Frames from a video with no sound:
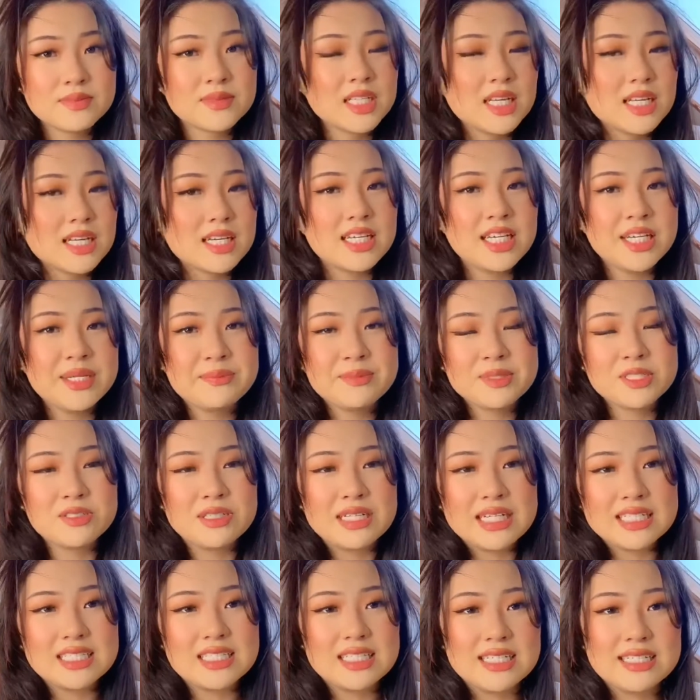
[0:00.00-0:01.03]
keep
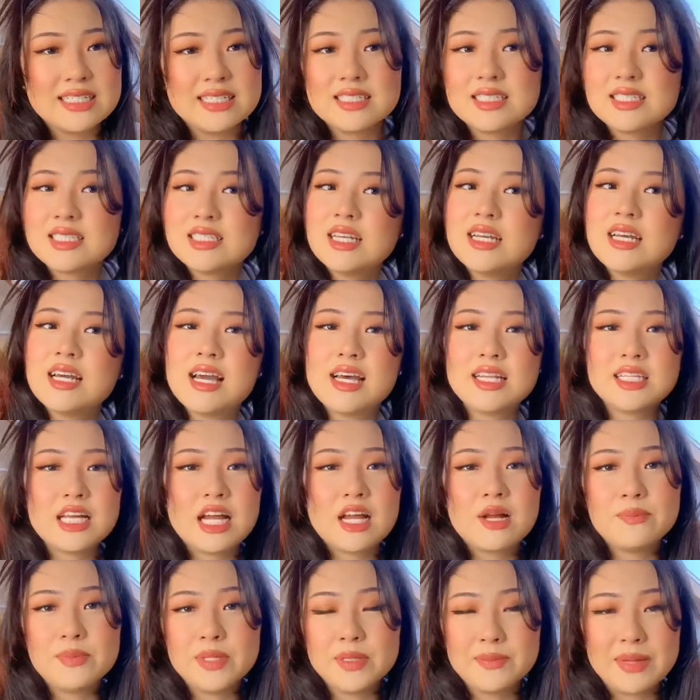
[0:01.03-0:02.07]
doing this and
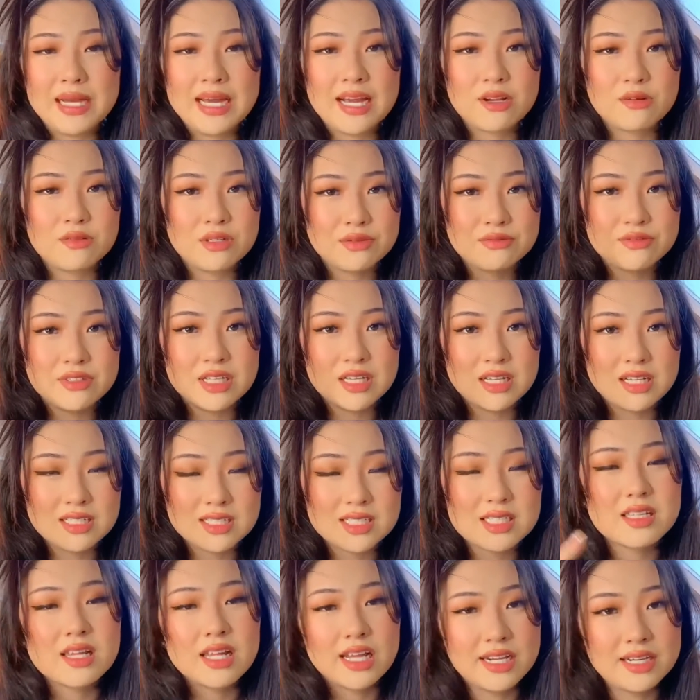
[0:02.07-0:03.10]
I'll be back with the
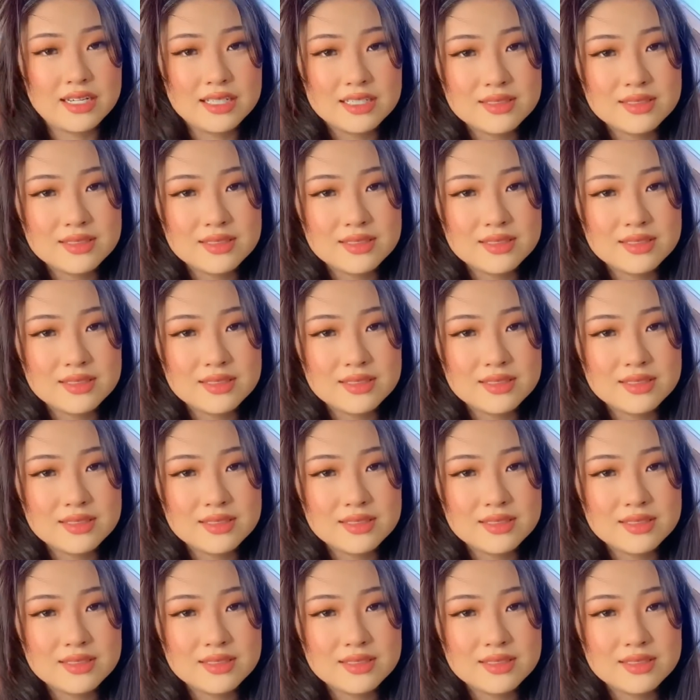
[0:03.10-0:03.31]
last layer.